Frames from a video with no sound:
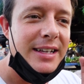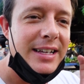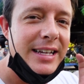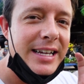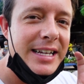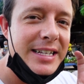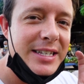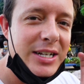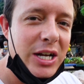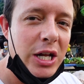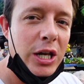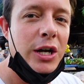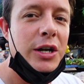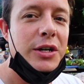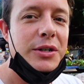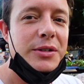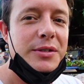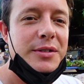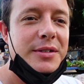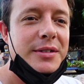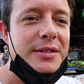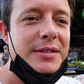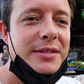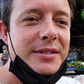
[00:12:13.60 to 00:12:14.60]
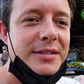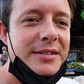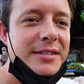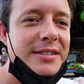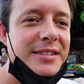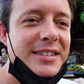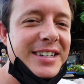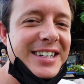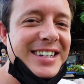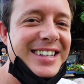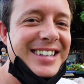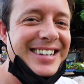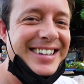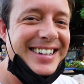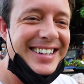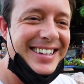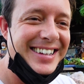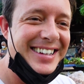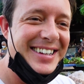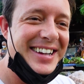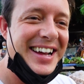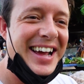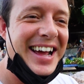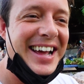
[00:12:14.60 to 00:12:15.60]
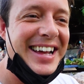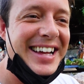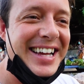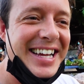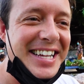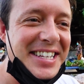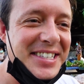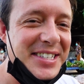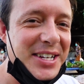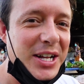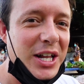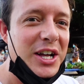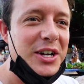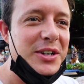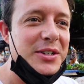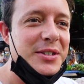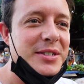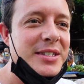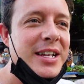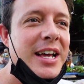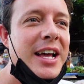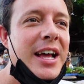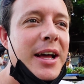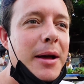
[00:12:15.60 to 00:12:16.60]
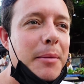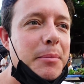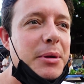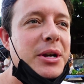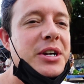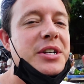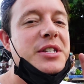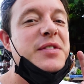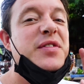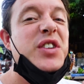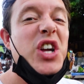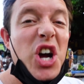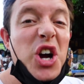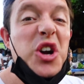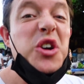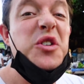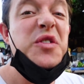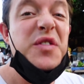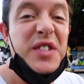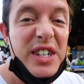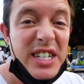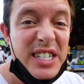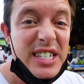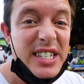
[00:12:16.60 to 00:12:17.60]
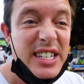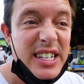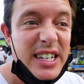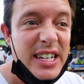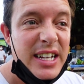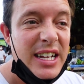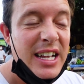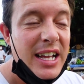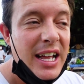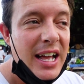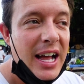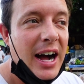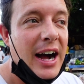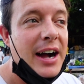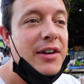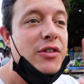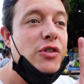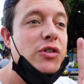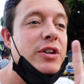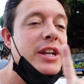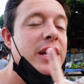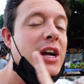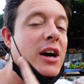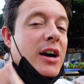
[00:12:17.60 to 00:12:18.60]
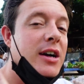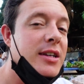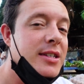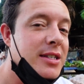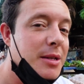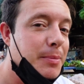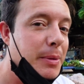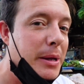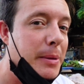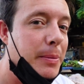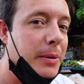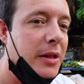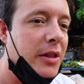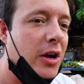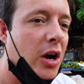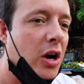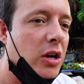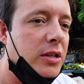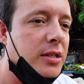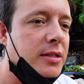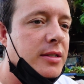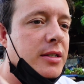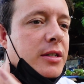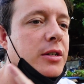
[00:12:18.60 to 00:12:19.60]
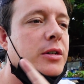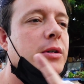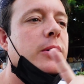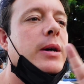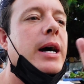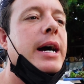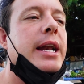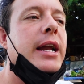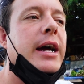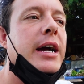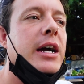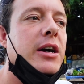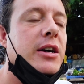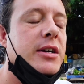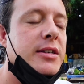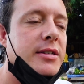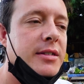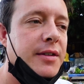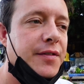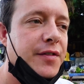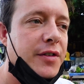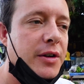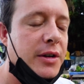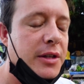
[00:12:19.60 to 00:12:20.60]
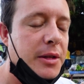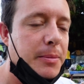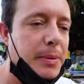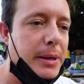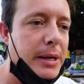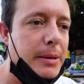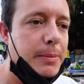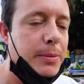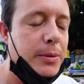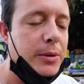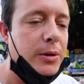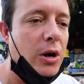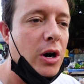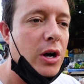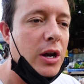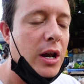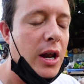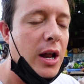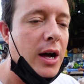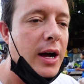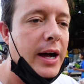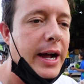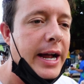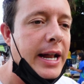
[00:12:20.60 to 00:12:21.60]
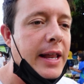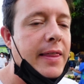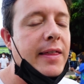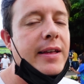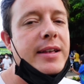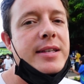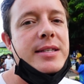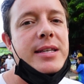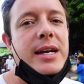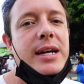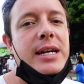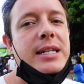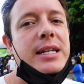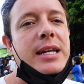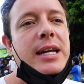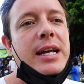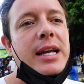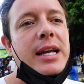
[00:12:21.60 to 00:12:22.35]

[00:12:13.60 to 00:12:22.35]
it's closed. Okay, it's closed because of COVID. I already asked the people at the hostel and I asked a few other people online and they said